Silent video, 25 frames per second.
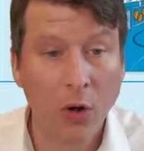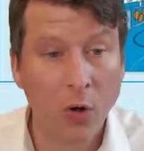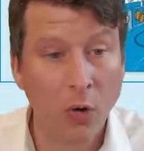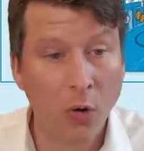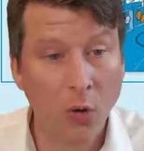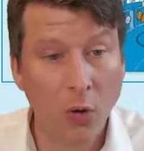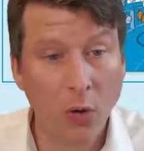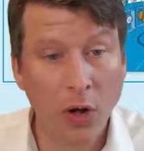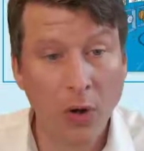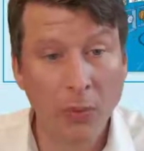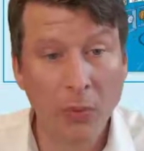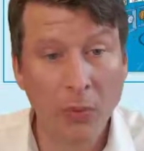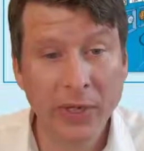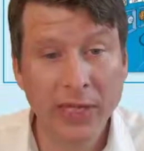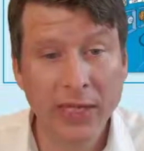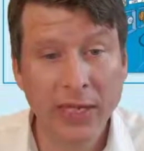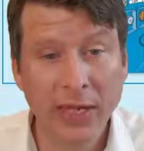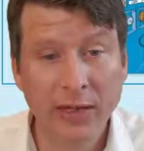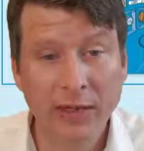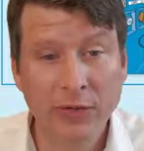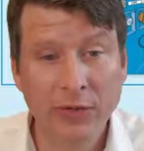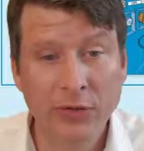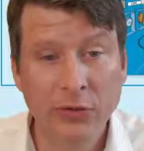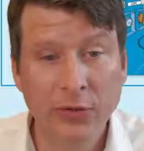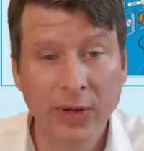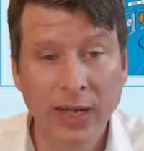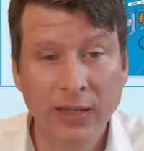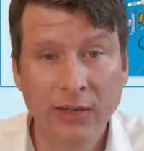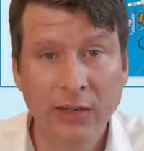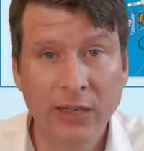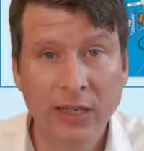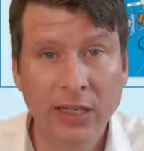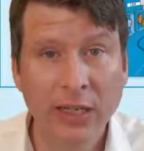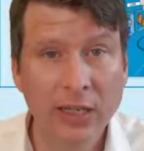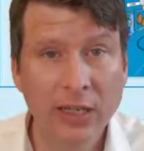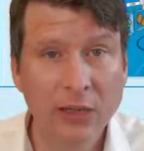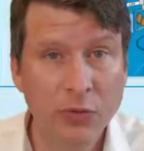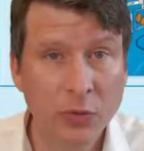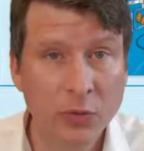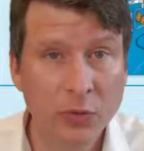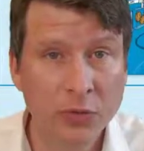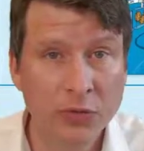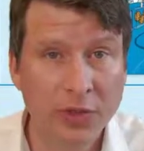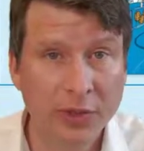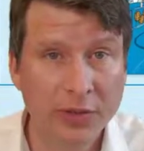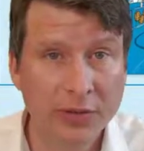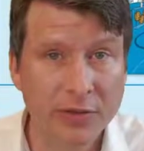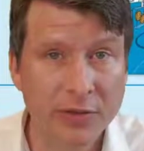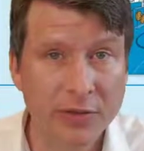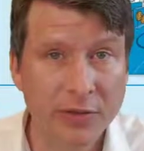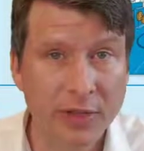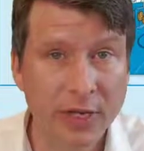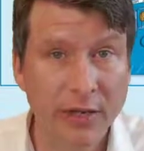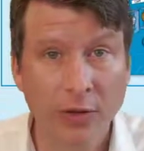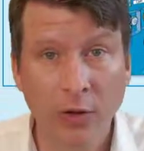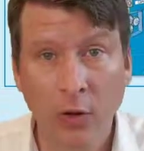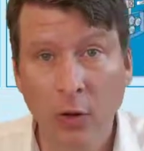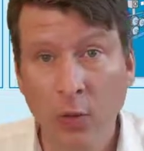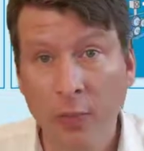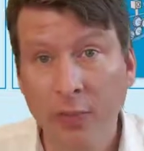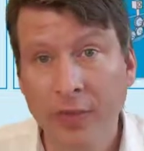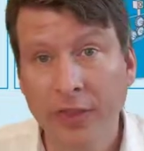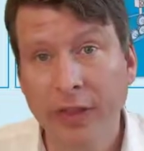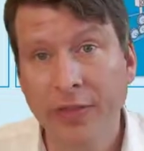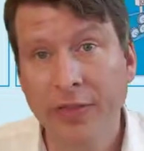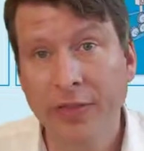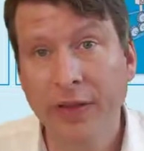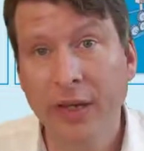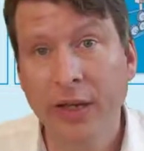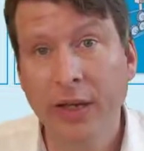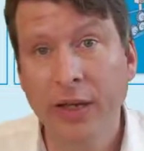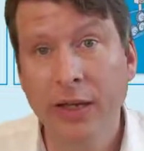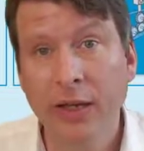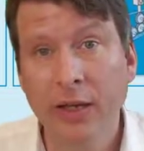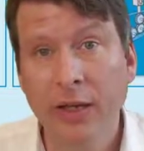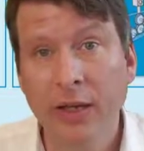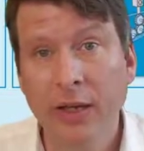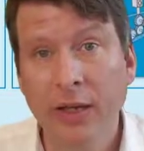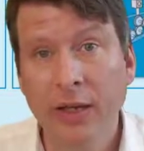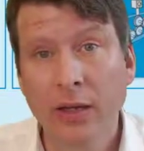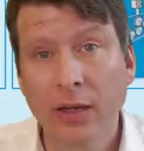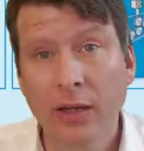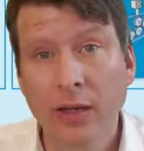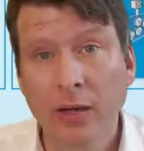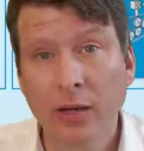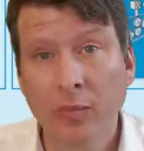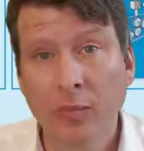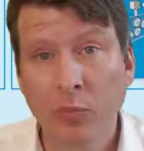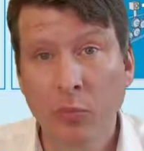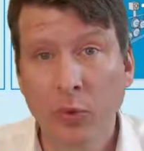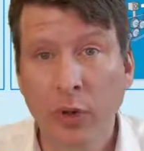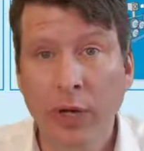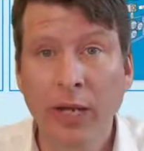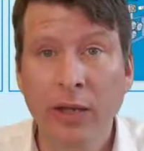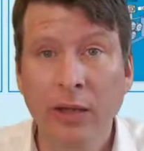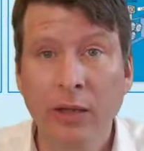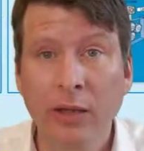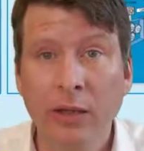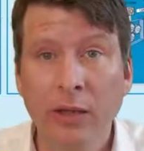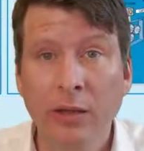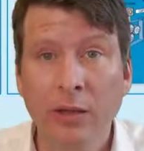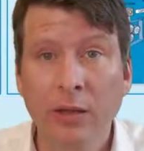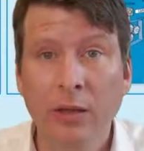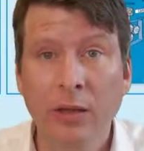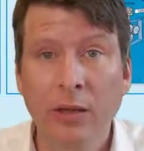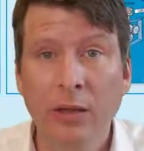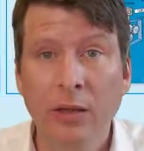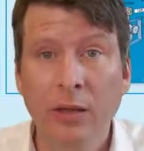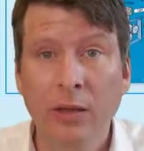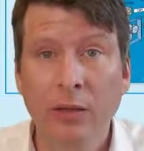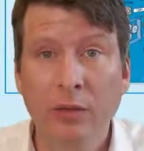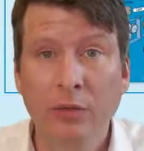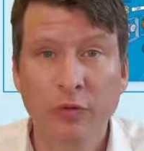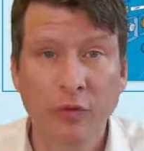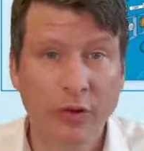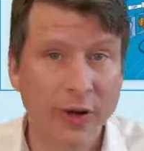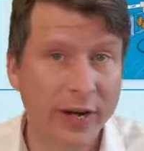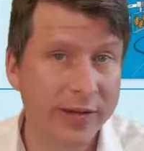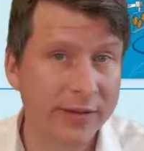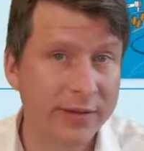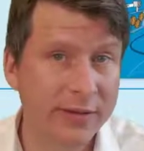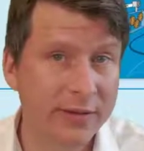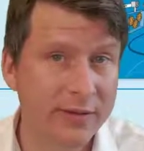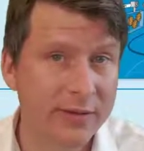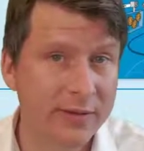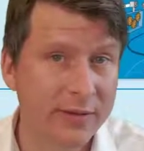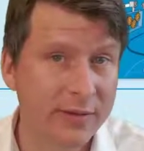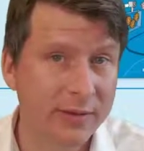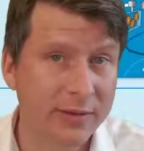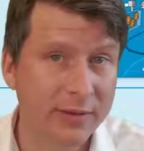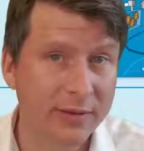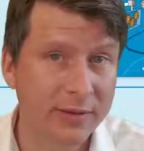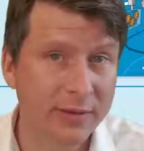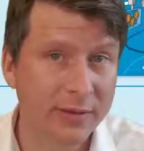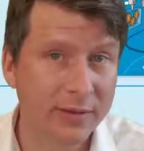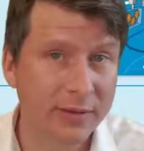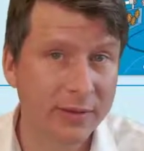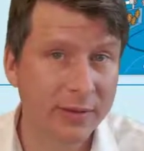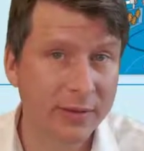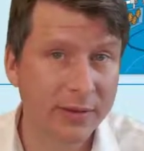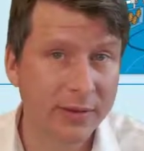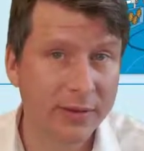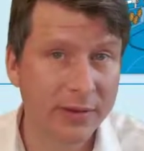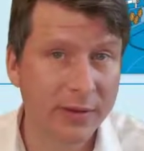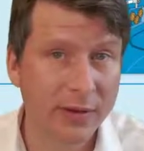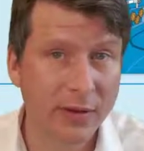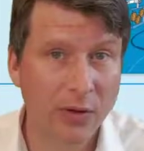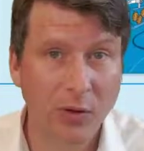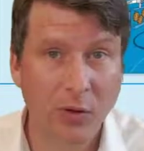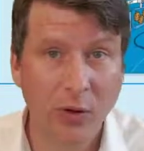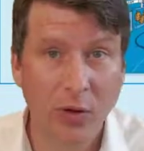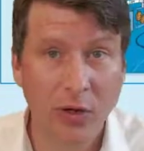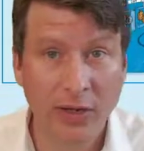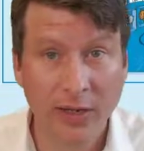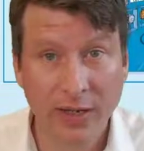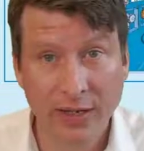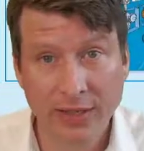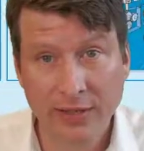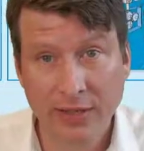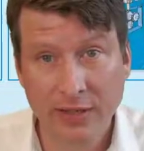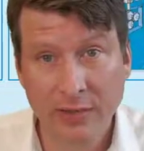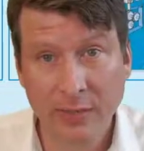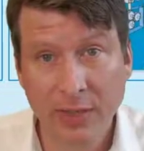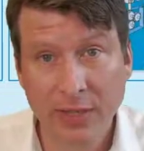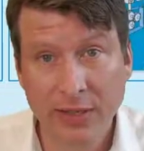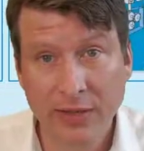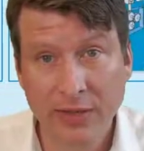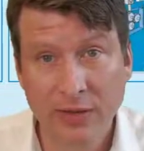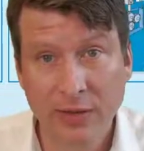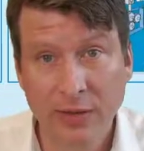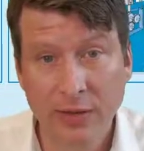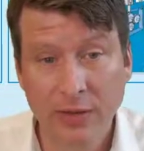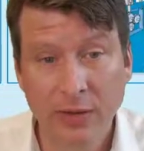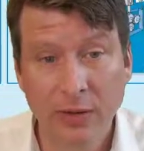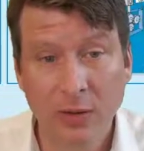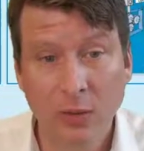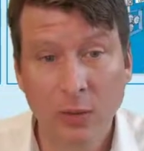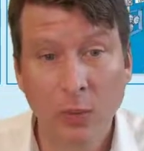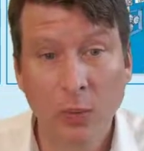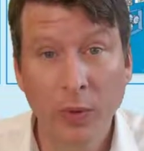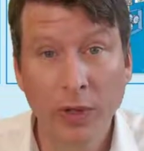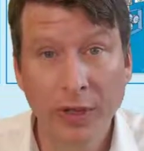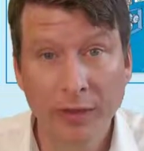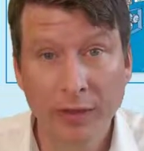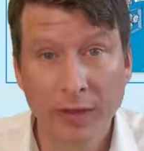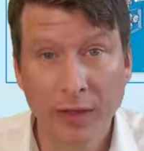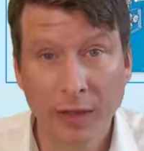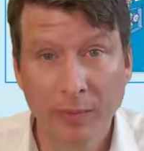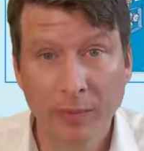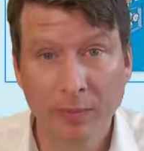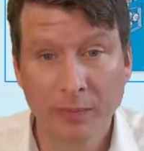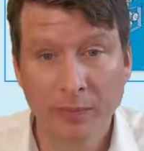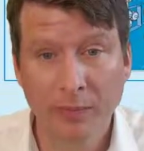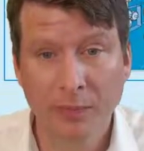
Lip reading: Or we can attract key users and hope that they bring friends or customers with them.